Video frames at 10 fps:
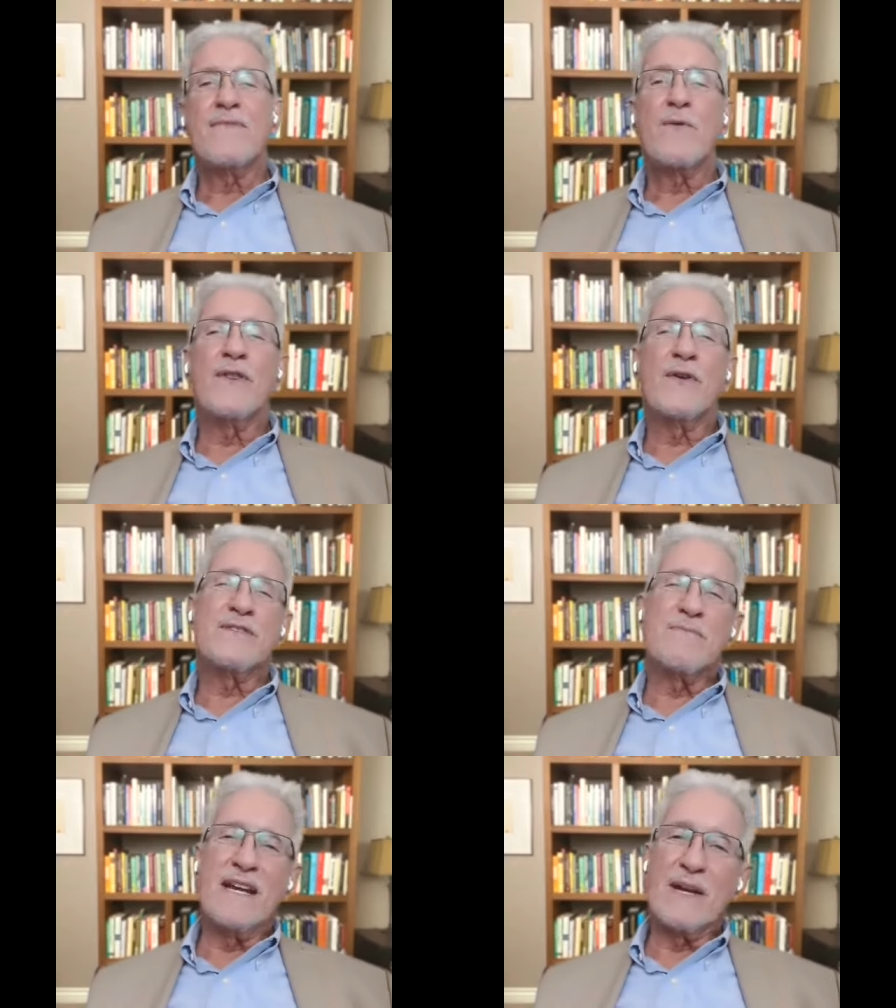whether
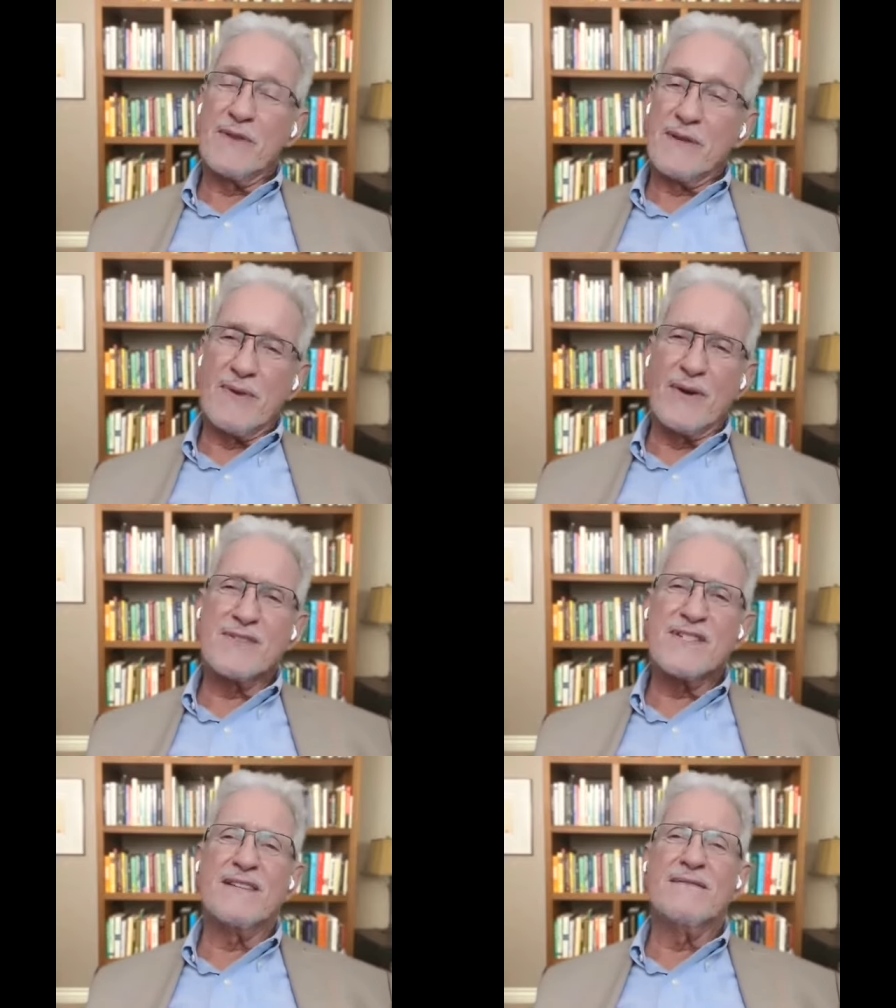it's meeting with a
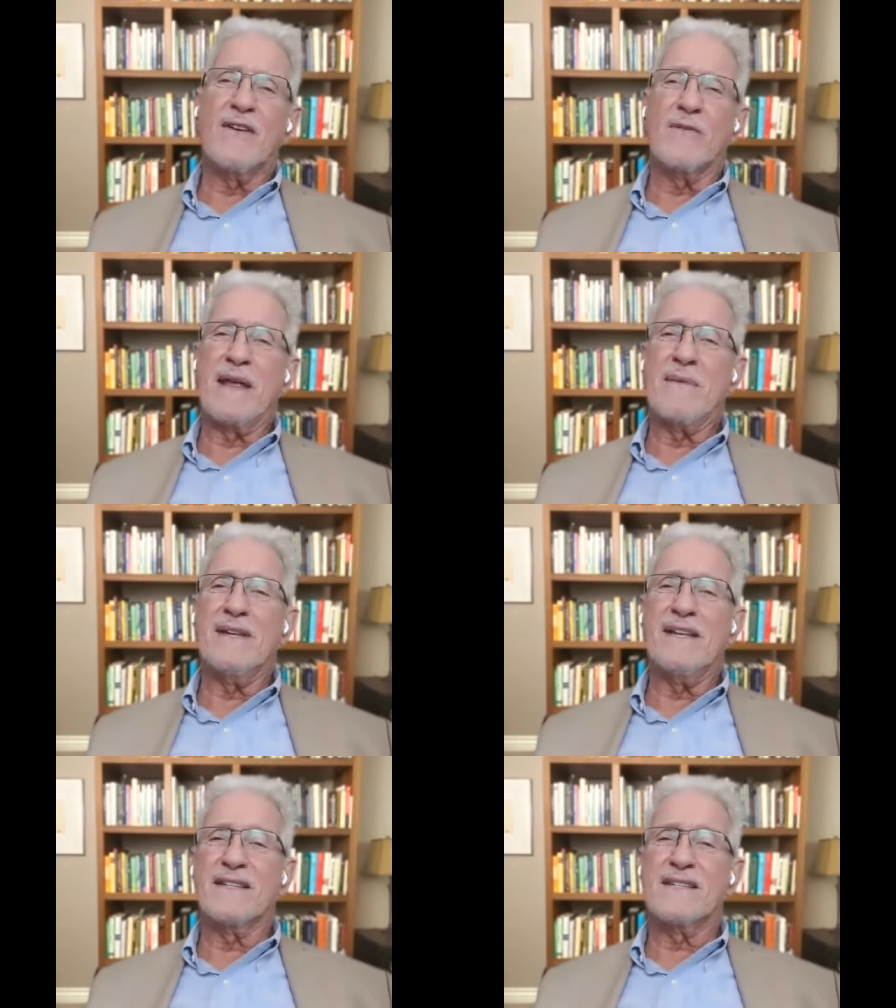person or
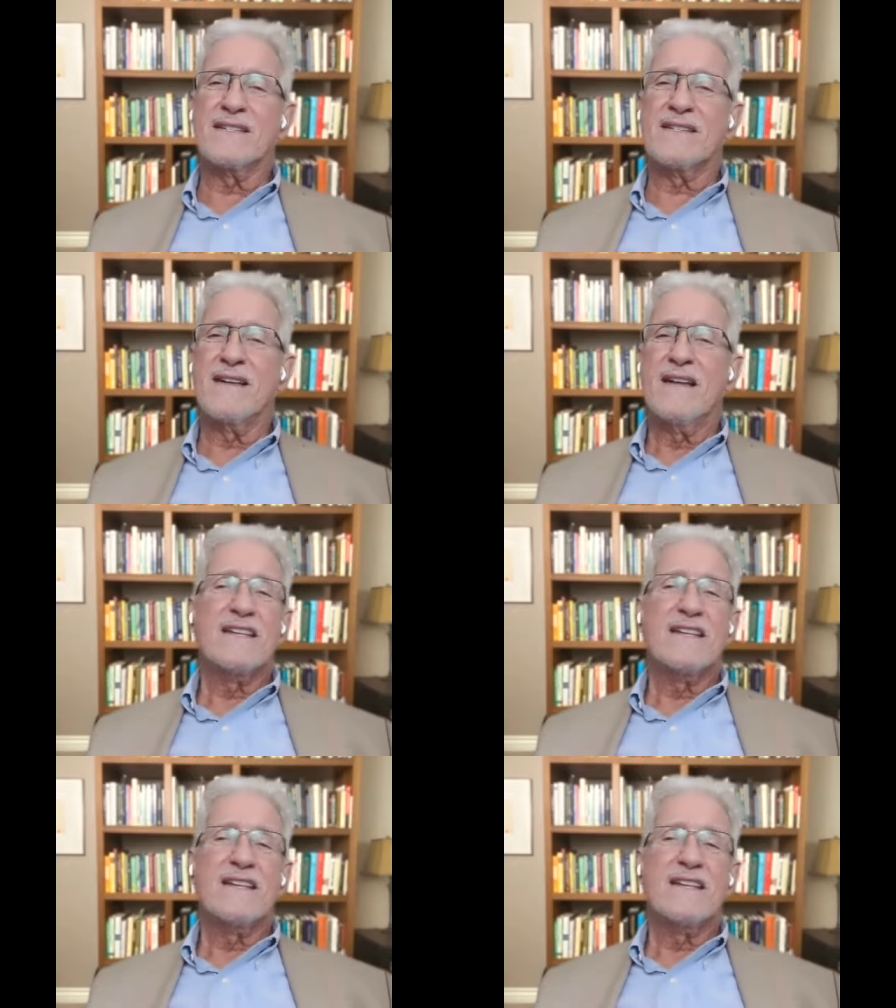maybe it's